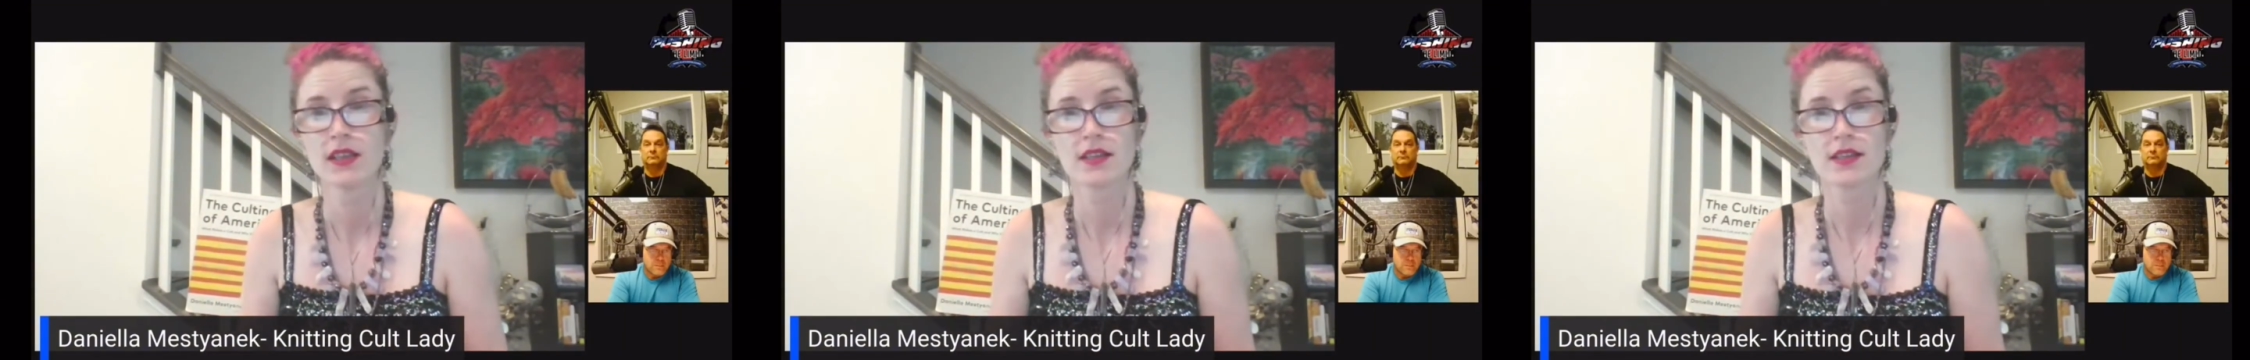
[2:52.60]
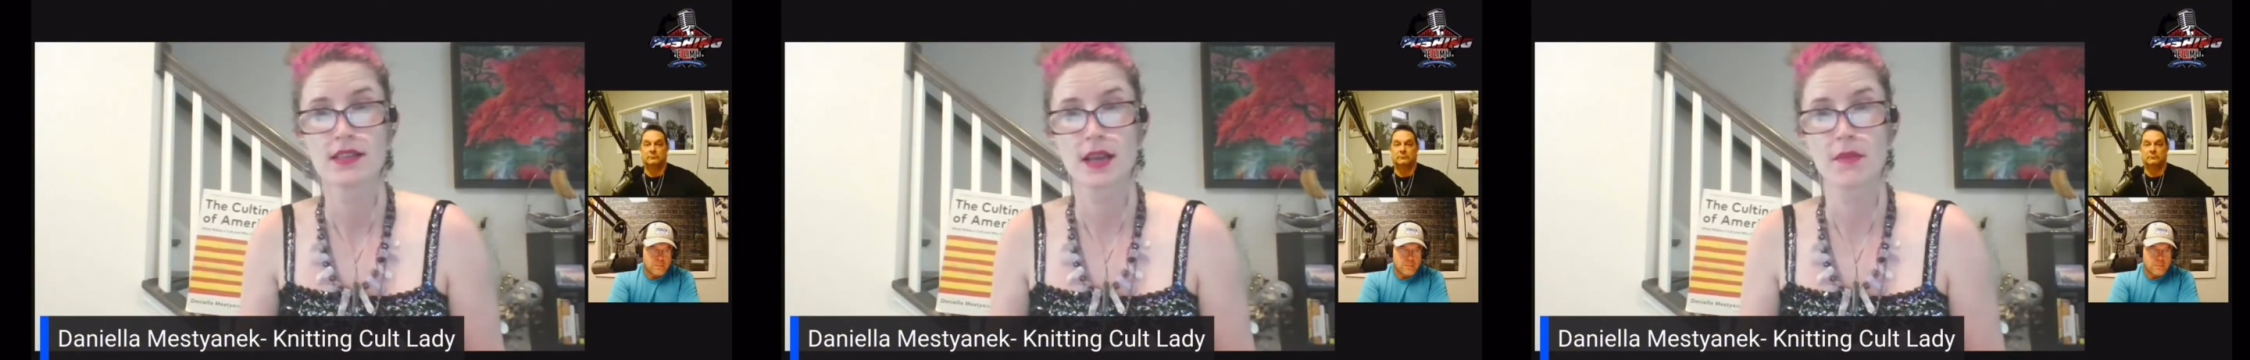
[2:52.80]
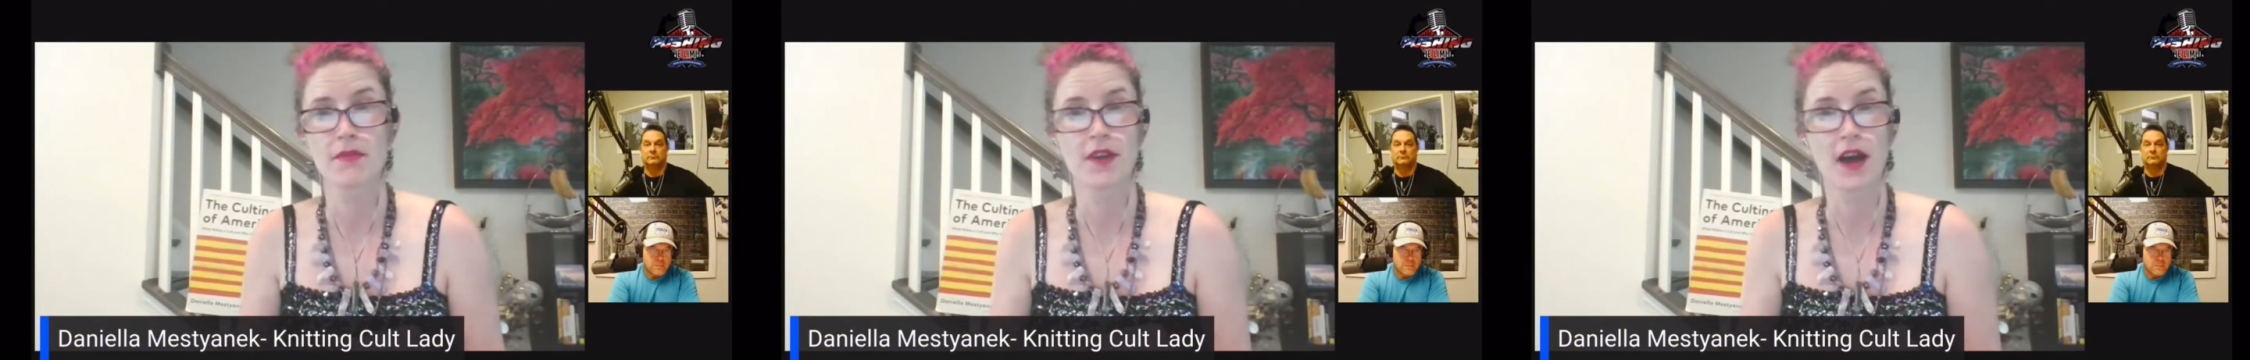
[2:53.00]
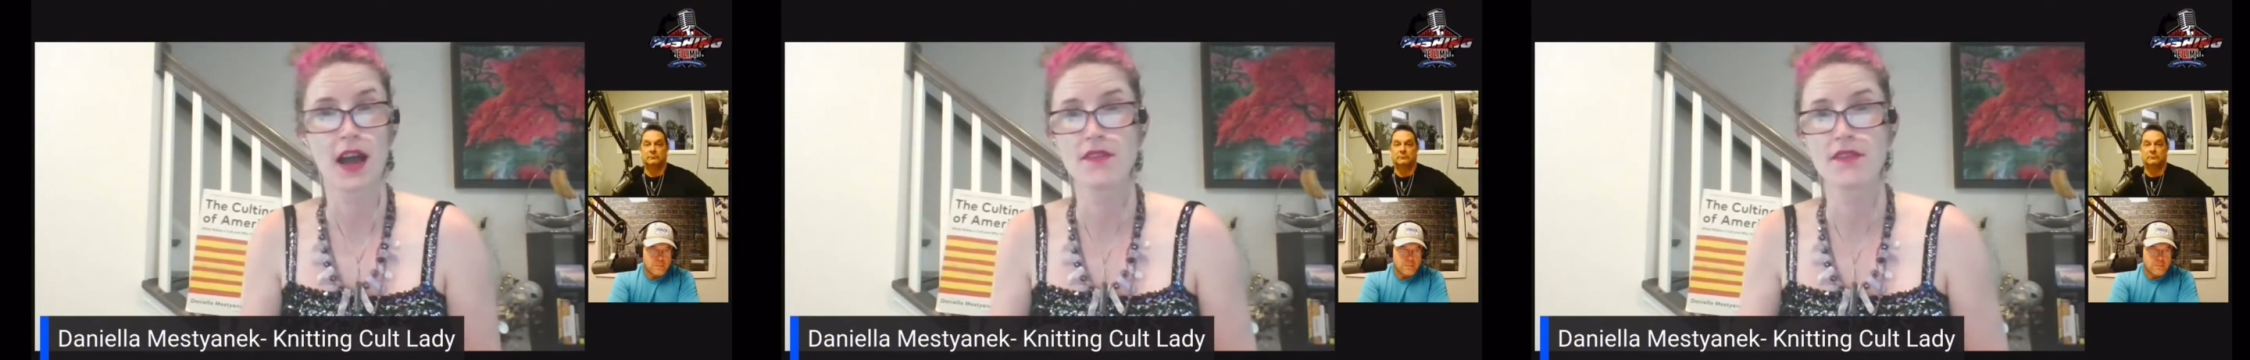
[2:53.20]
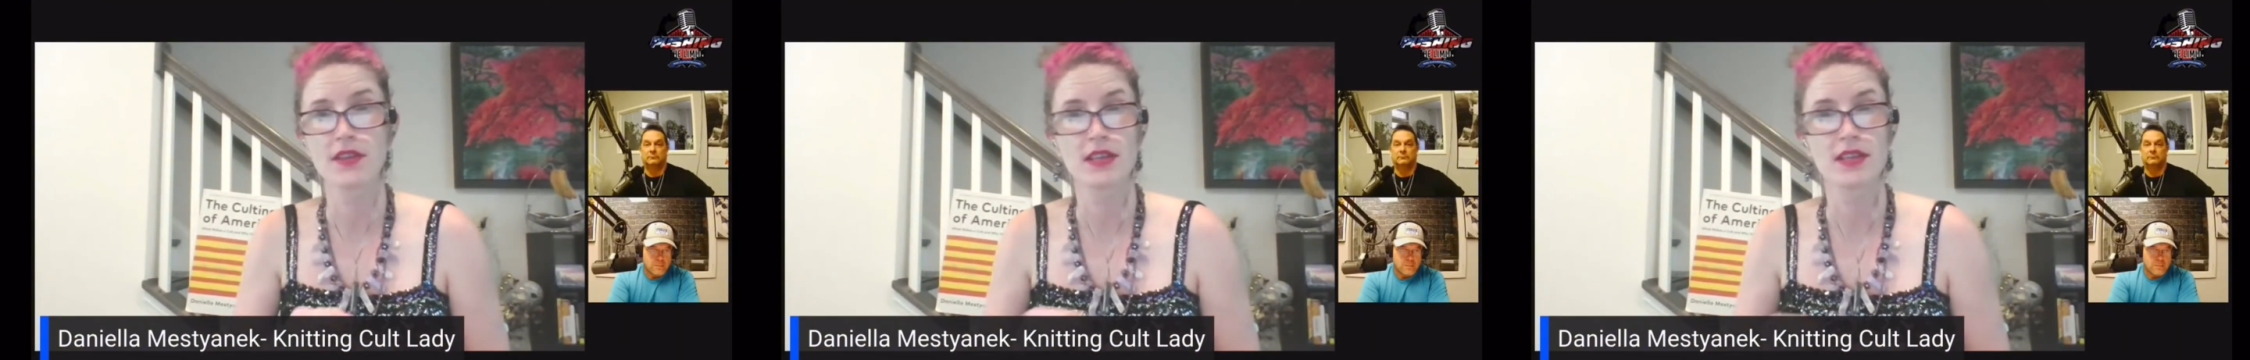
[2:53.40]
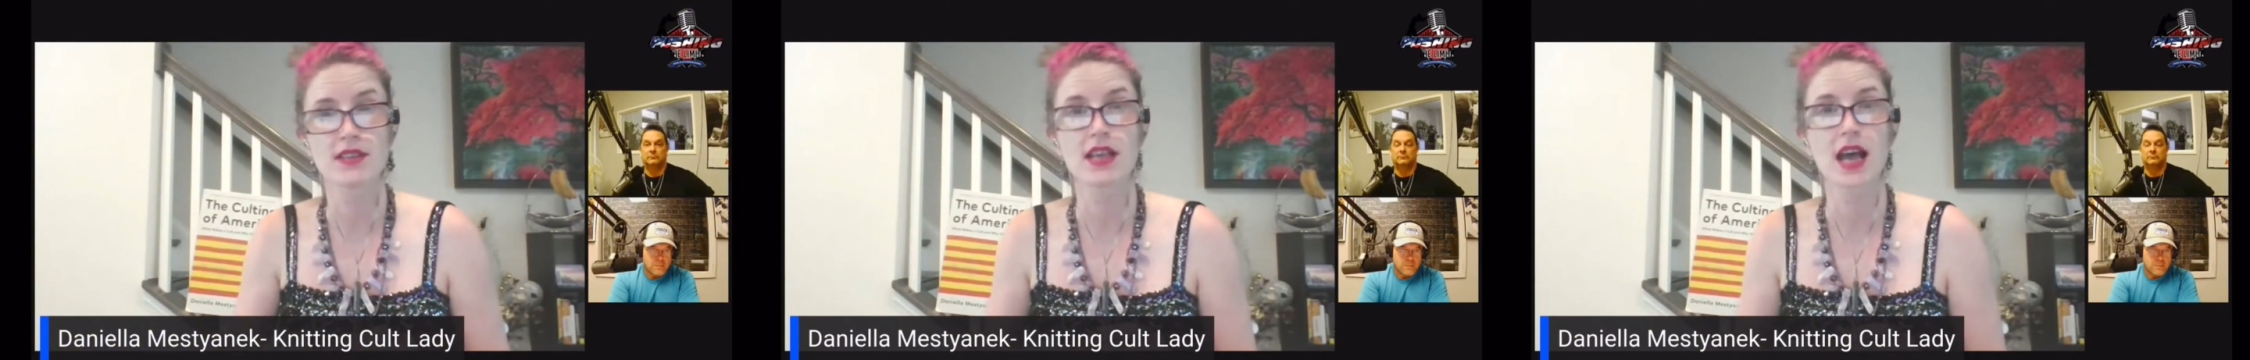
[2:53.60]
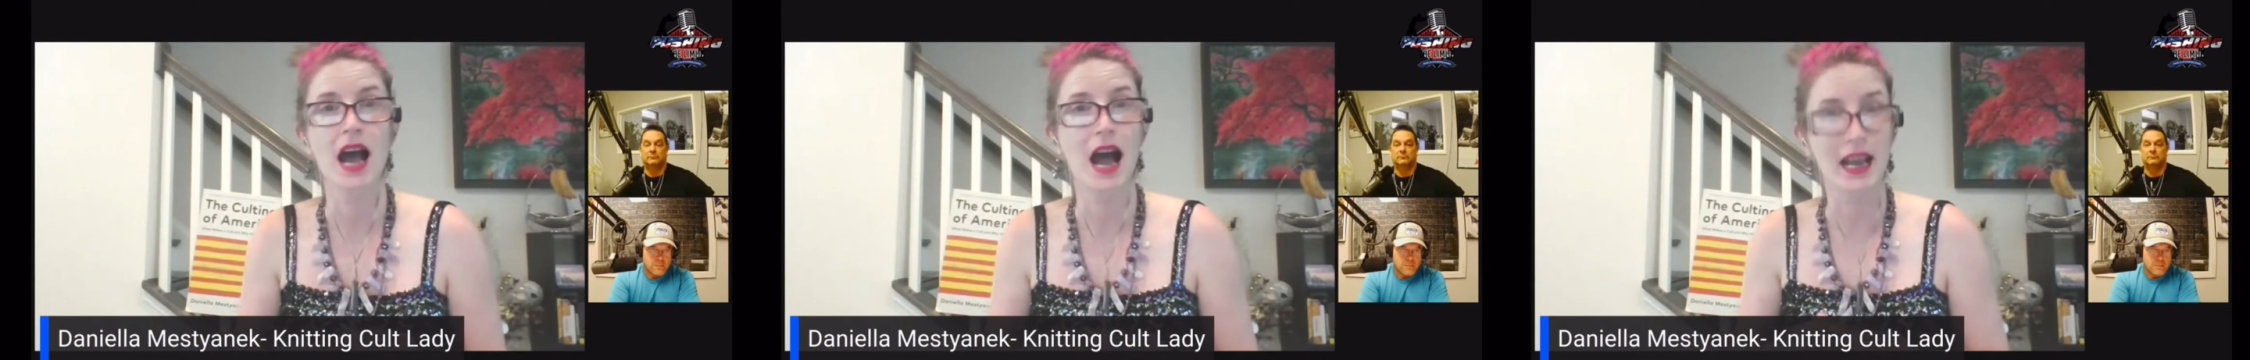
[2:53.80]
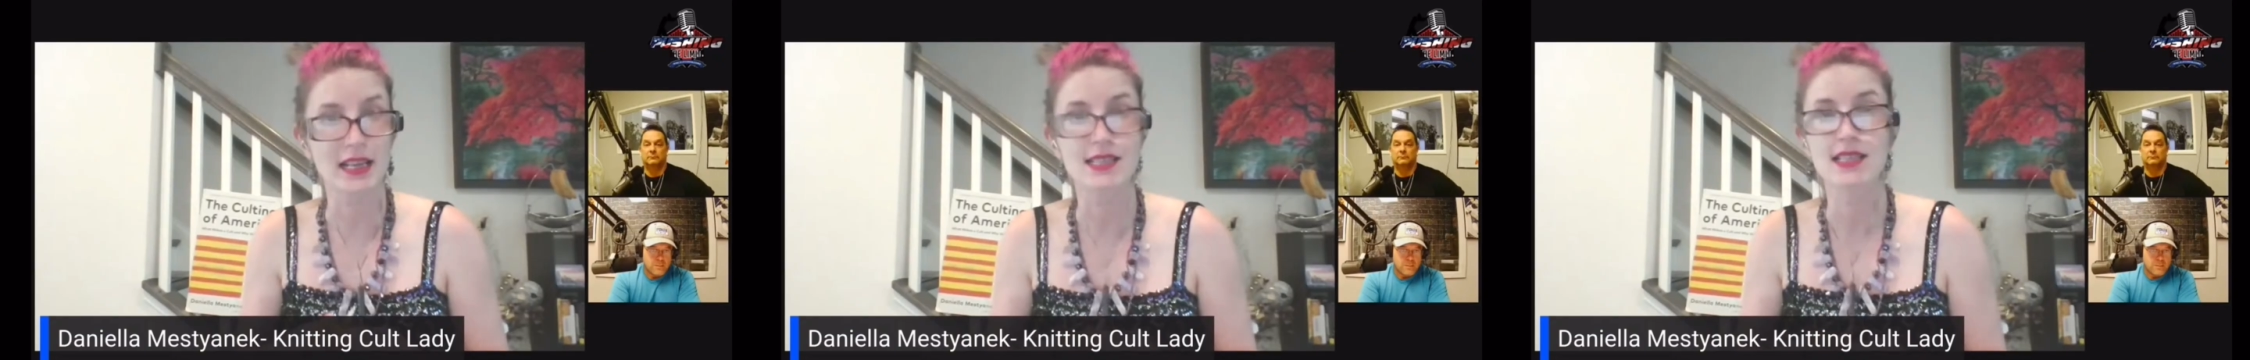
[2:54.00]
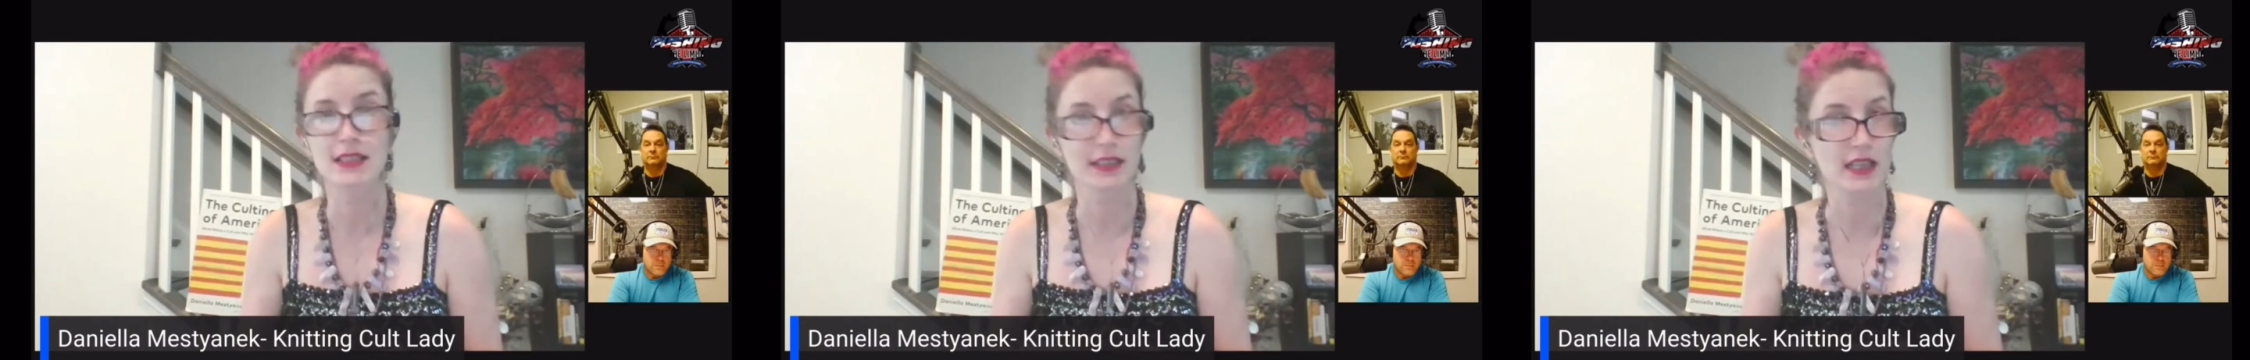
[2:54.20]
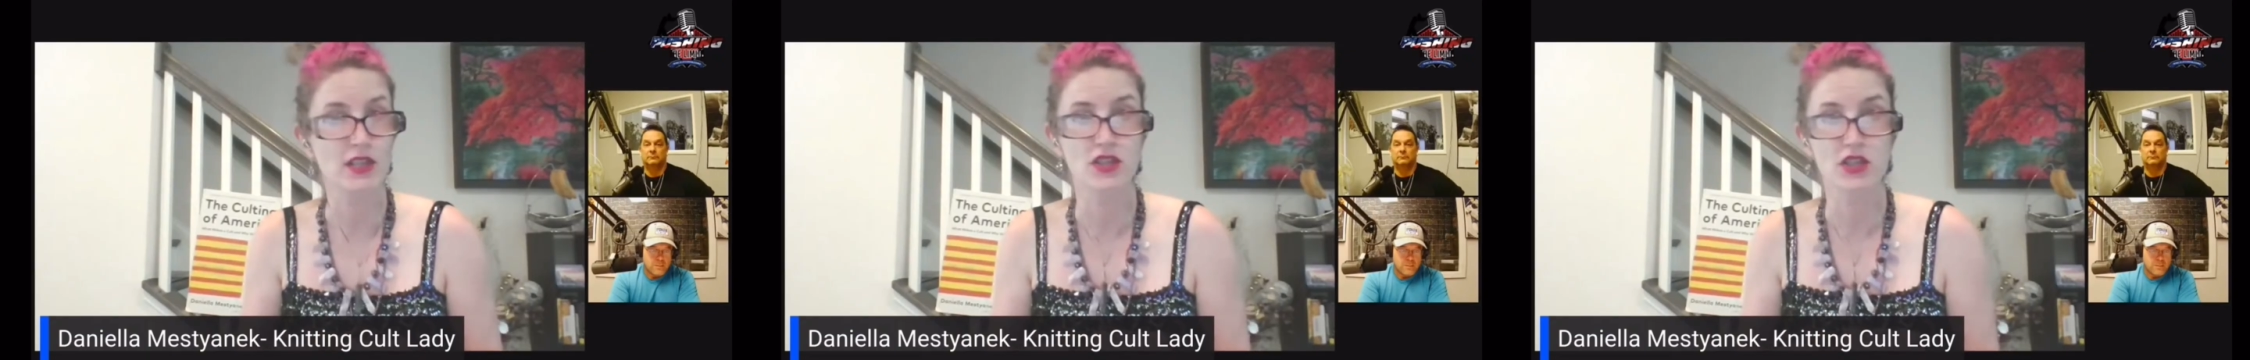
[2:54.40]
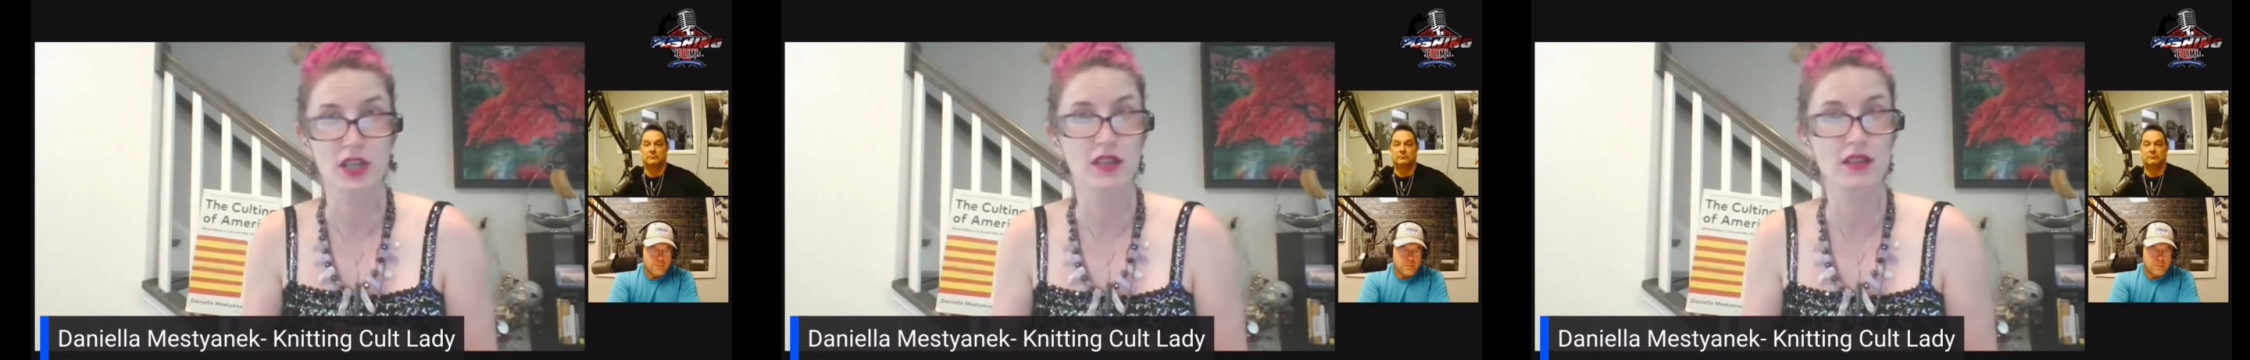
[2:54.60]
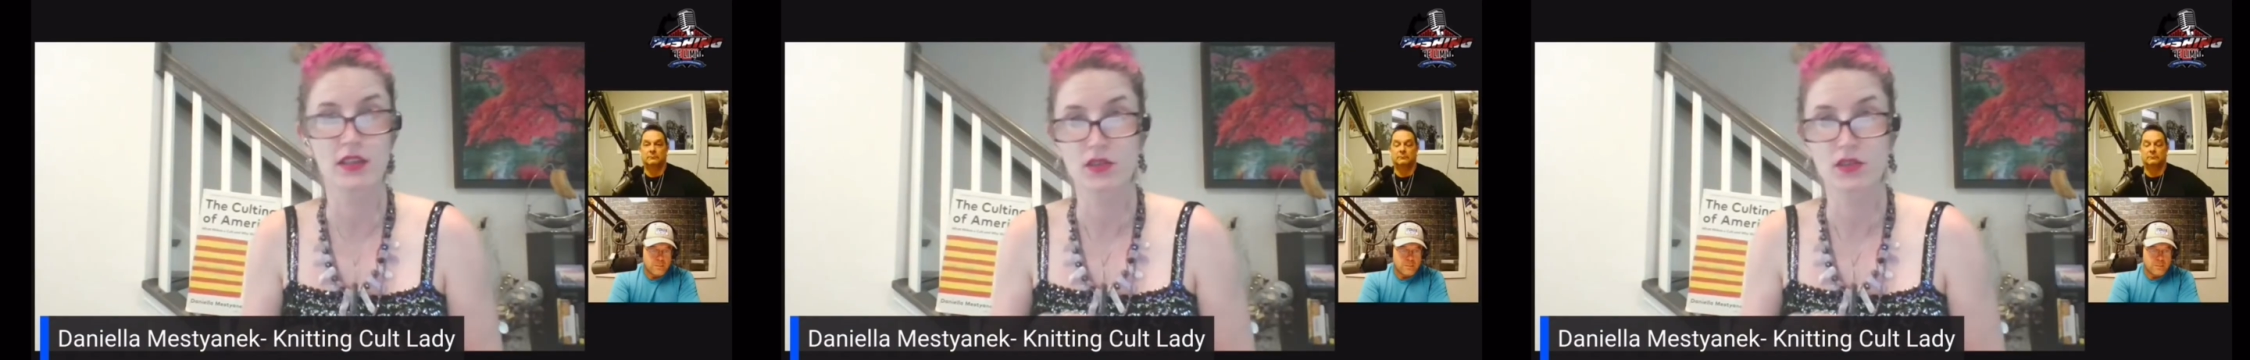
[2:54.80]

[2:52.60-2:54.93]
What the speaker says: Step 5 is isolation.